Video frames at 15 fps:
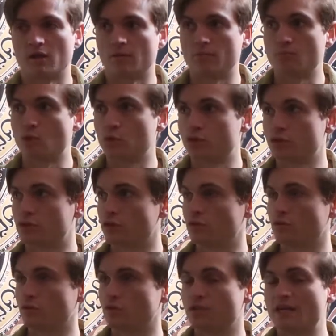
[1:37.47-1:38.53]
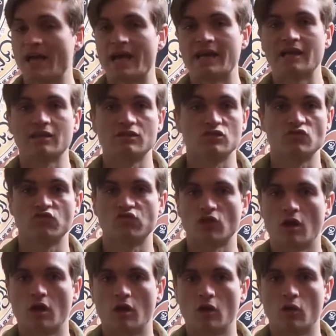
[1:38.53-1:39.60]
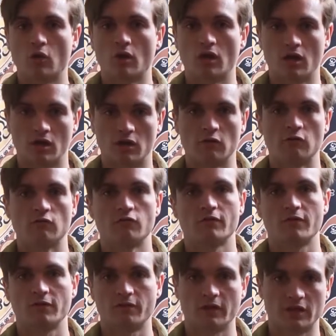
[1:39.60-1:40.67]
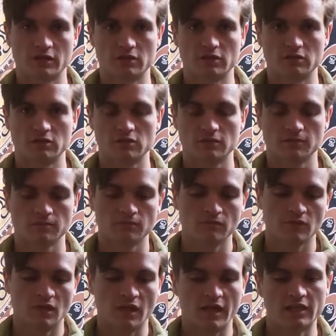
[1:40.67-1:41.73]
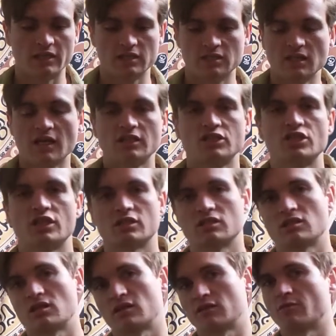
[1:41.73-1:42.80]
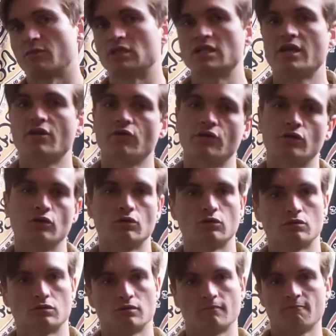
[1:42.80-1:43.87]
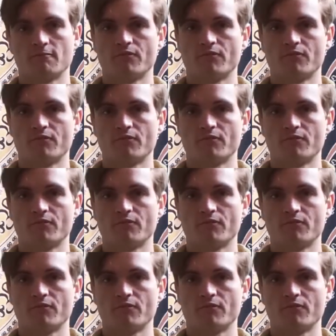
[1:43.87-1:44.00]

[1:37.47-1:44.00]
multitude and endless flow of things. And it's not just like the material